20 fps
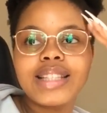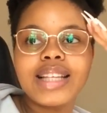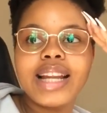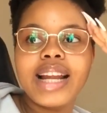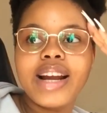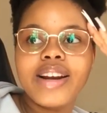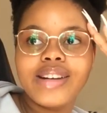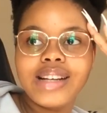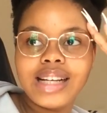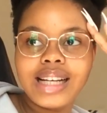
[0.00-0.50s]
And
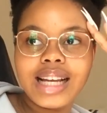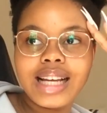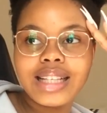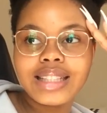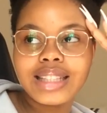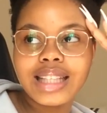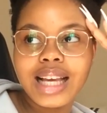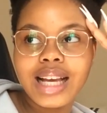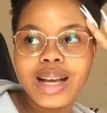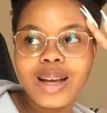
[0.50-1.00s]
I
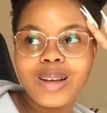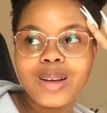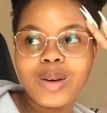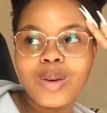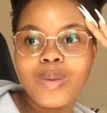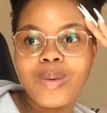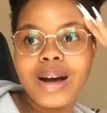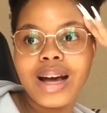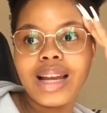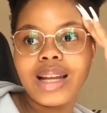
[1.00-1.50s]
realized, like,
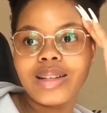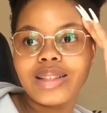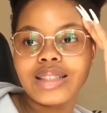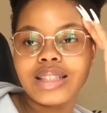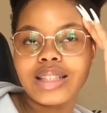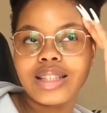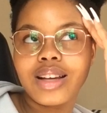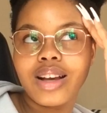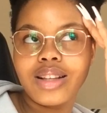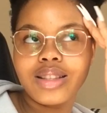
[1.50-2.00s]
while I was
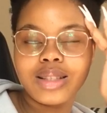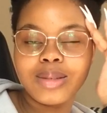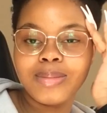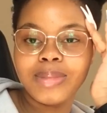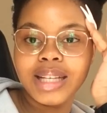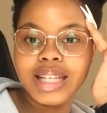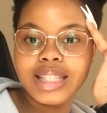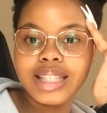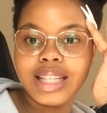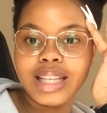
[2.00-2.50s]
just
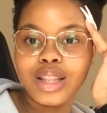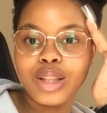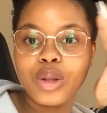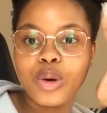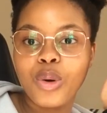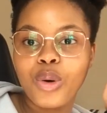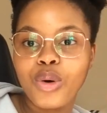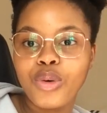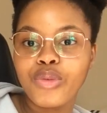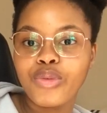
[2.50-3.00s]
contemplating the
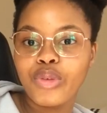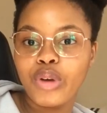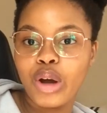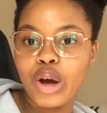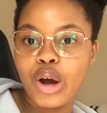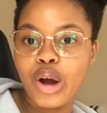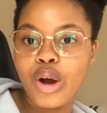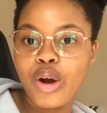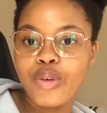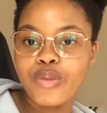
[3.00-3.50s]
whole
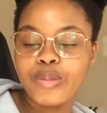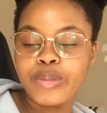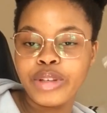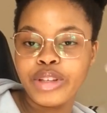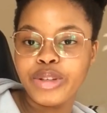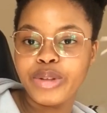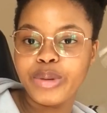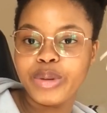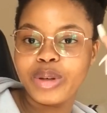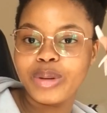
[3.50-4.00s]
vlog of me
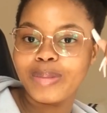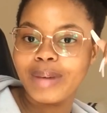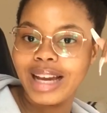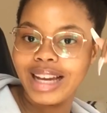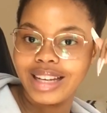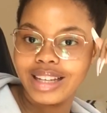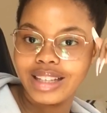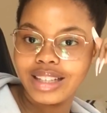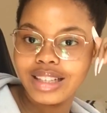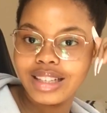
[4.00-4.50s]
doing my
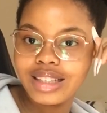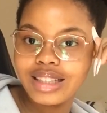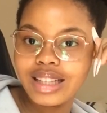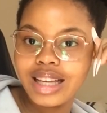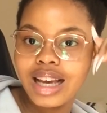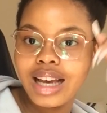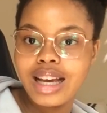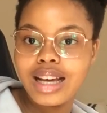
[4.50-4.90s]
nails,